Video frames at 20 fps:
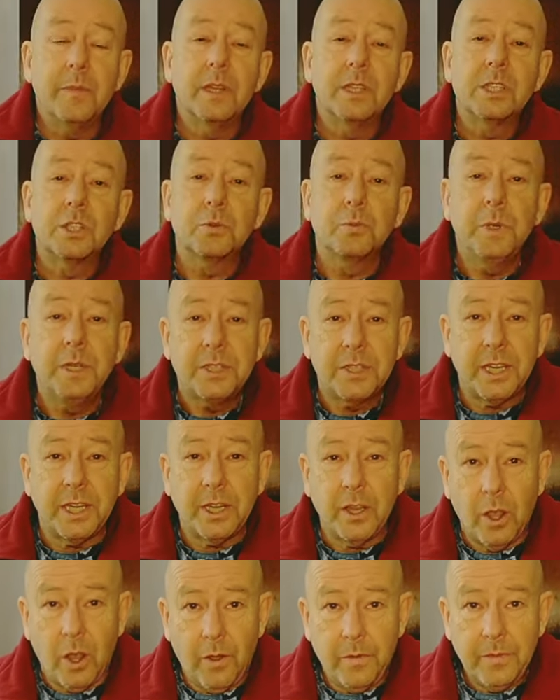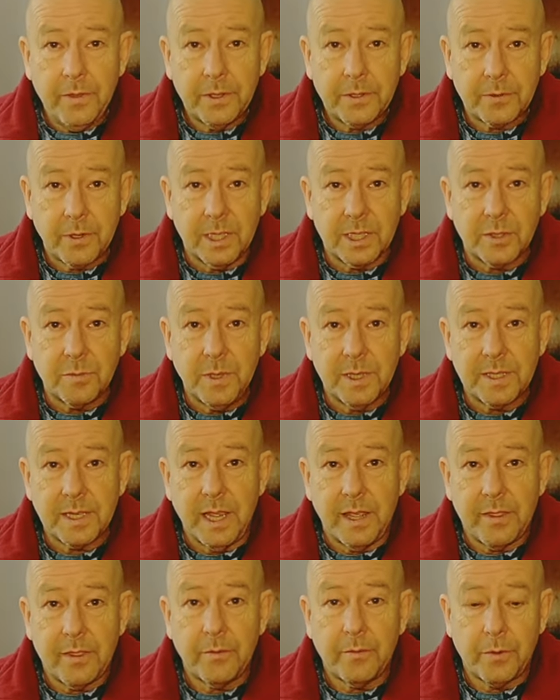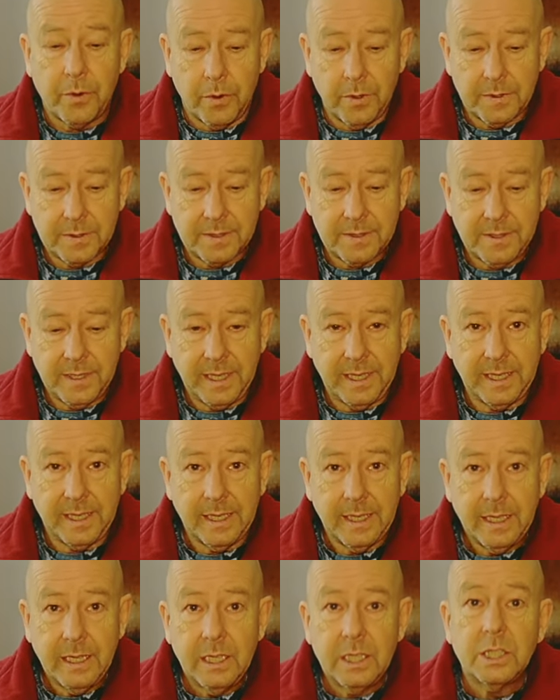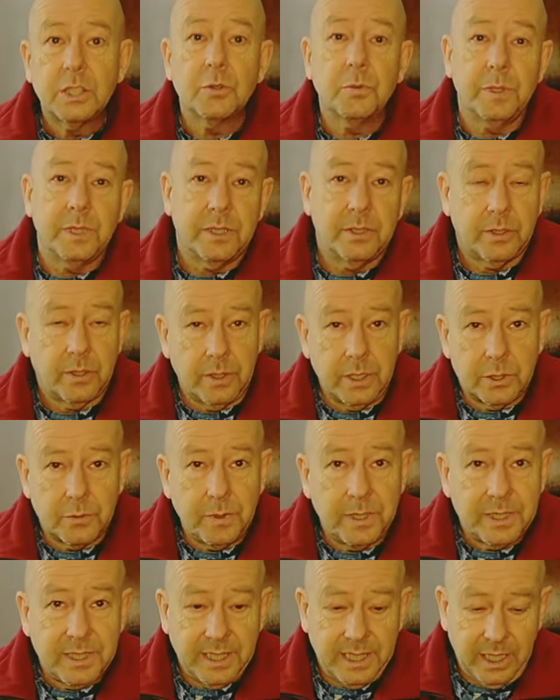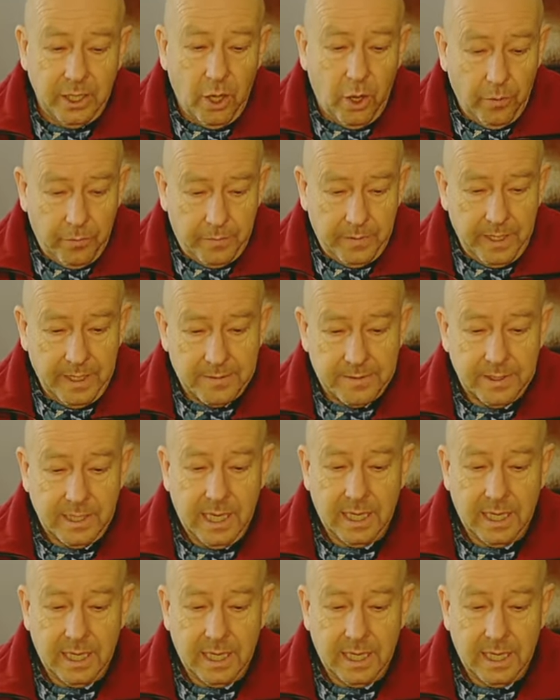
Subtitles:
Switching on the transmitter at the first thing, switching it off as the